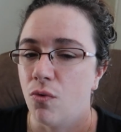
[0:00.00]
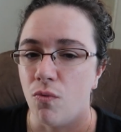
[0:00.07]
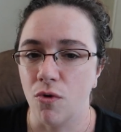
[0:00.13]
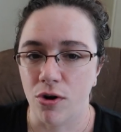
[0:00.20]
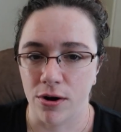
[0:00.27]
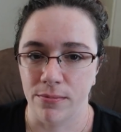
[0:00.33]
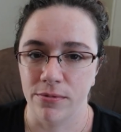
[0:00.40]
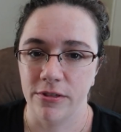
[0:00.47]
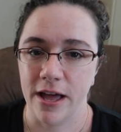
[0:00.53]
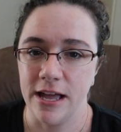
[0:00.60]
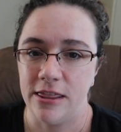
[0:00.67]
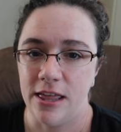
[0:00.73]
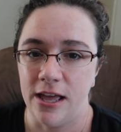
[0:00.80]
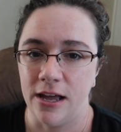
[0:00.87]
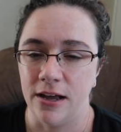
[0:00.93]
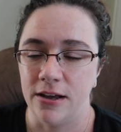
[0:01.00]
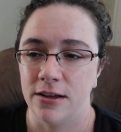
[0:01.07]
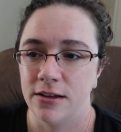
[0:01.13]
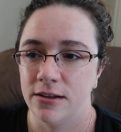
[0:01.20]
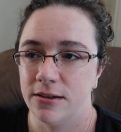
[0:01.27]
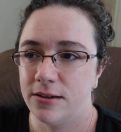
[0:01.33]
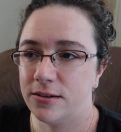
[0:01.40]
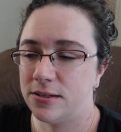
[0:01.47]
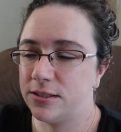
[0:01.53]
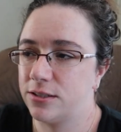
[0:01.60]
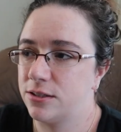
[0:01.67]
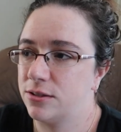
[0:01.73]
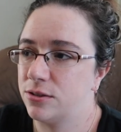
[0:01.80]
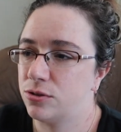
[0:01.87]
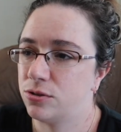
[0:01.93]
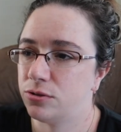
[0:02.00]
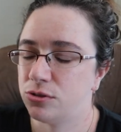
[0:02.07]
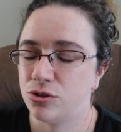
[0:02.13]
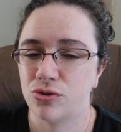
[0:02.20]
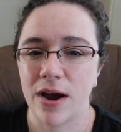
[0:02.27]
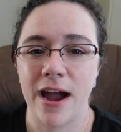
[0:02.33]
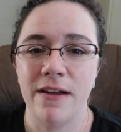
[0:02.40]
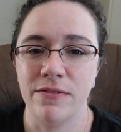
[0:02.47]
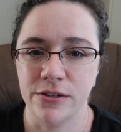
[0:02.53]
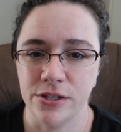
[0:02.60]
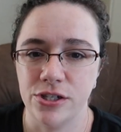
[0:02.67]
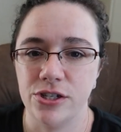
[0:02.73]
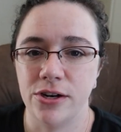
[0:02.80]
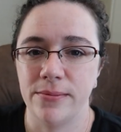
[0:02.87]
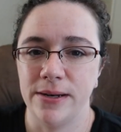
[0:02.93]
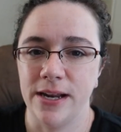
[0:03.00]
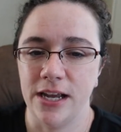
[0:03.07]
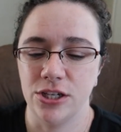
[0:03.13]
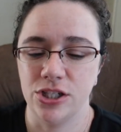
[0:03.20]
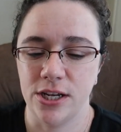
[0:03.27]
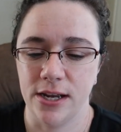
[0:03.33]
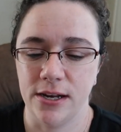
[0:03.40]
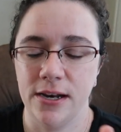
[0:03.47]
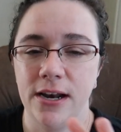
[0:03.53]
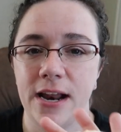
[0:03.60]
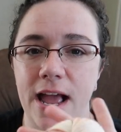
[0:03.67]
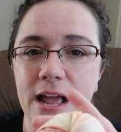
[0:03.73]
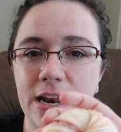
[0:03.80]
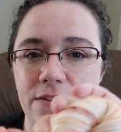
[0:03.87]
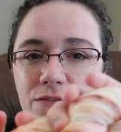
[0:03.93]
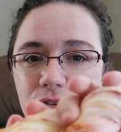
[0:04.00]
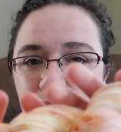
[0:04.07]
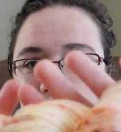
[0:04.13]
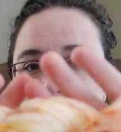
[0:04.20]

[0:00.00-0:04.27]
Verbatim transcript: warmth, I think drive and determination. And if you